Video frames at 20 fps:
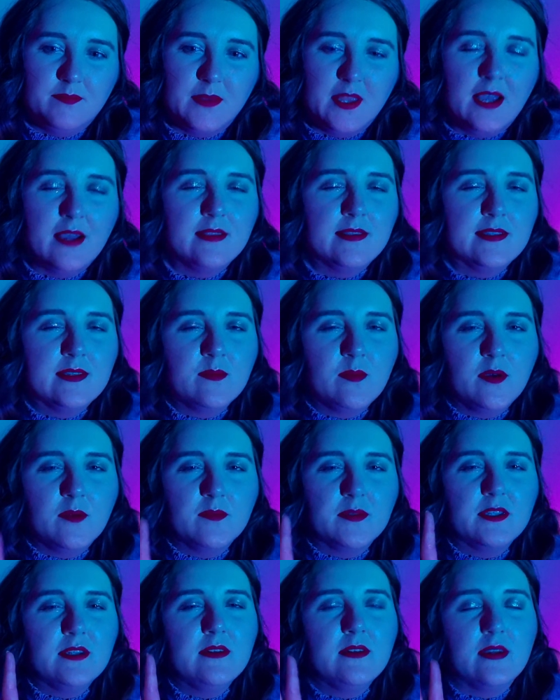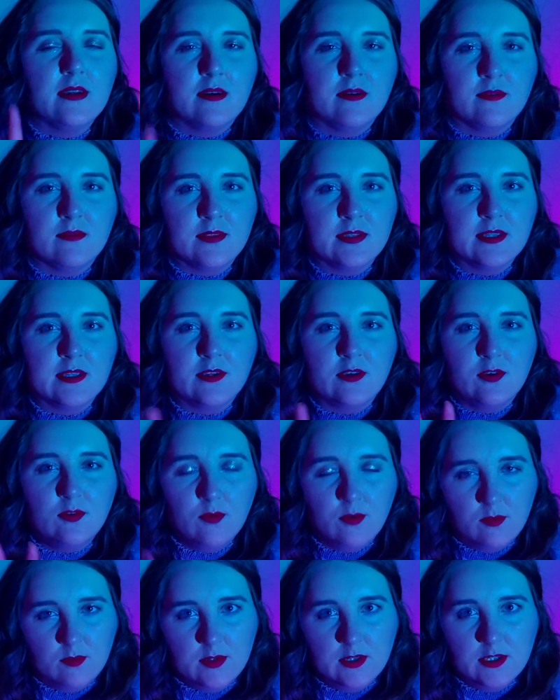had some ups and downs, like
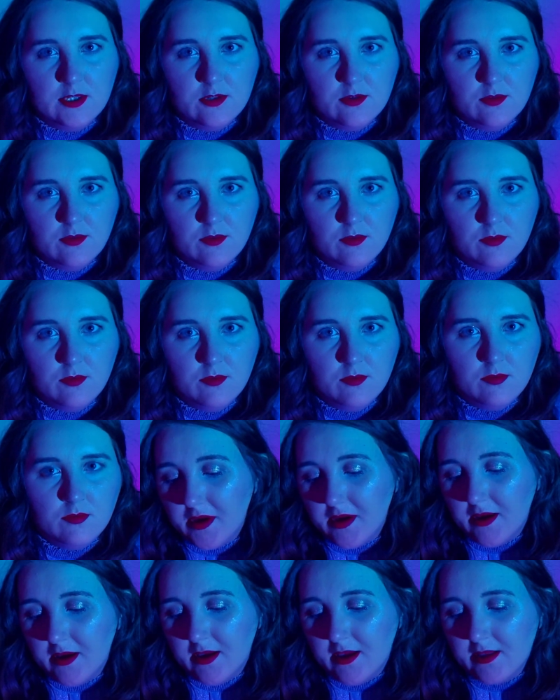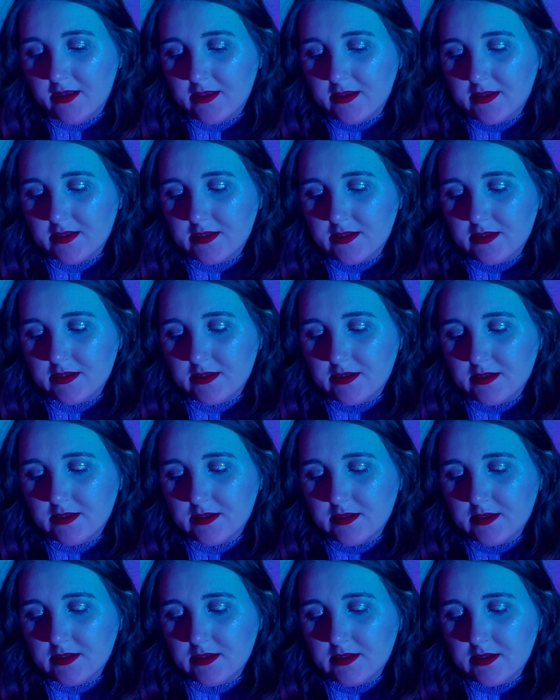you always do, but
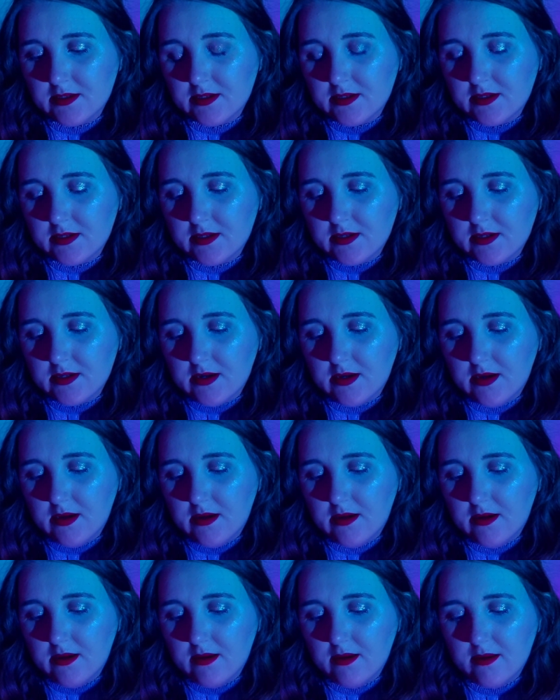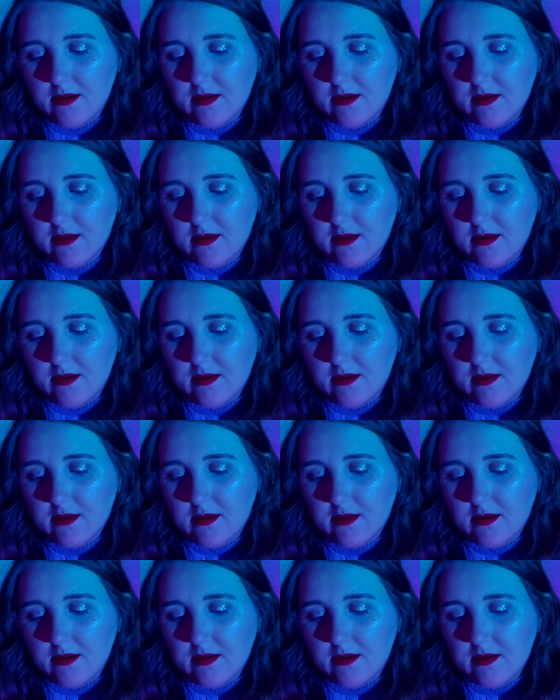I